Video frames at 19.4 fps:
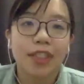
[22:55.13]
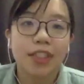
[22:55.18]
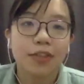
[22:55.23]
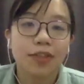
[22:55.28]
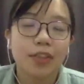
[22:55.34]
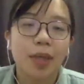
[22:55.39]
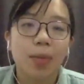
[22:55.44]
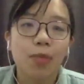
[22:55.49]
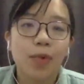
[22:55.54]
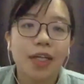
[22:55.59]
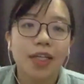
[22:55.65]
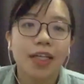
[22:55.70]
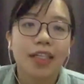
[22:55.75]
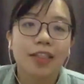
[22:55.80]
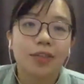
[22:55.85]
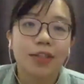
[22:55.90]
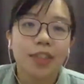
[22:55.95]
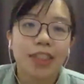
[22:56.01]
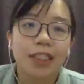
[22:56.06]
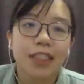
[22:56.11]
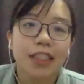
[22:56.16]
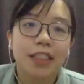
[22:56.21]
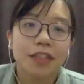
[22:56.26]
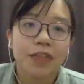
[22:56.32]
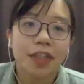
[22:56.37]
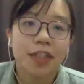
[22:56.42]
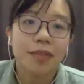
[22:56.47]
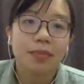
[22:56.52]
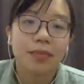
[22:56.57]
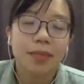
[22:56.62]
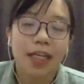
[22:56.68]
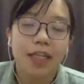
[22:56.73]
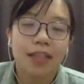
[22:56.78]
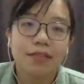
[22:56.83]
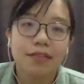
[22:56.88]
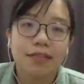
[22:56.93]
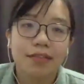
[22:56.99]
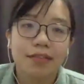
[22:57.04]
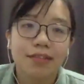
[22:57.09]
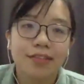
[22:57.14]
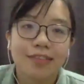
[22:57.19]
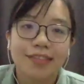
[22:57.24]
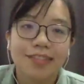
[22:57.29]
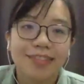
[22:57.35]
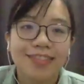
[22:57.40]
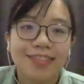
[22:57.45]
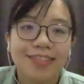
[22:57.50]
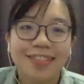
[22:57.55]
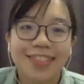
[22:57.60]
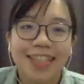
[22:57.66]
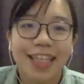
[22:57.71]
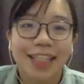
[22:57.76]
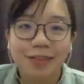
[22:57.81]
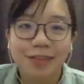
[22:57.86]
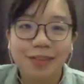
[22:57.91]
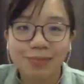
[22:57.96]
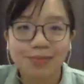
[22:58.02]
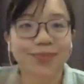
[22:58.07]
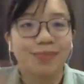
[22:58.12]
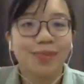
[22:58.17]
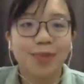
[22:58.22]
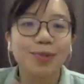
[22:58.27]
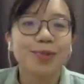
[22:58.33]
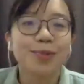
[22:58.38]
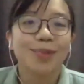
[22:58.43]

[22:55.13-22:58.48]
So someone has already developed that pool.